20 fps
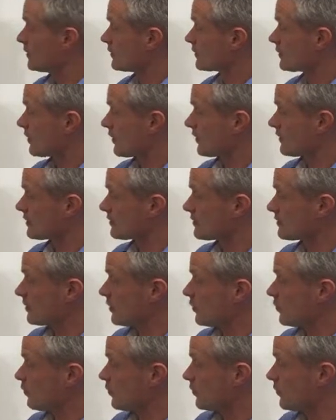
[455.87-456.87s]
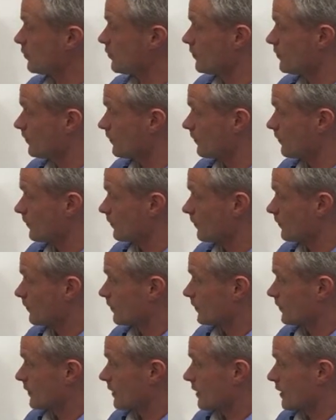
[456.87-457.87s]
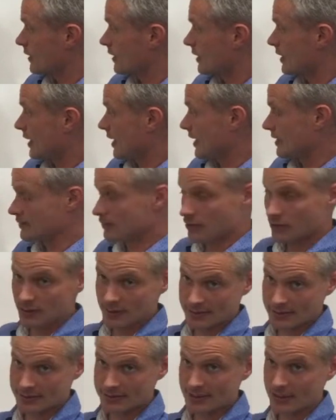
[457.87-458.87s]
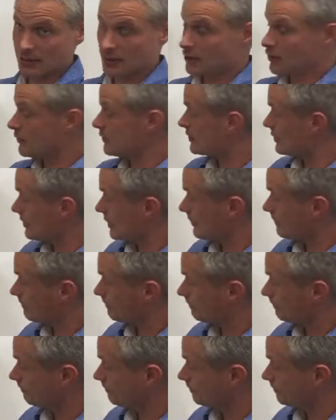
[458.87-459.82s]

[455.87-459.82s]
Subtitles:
So this cell wall has a lot of cellulose in it.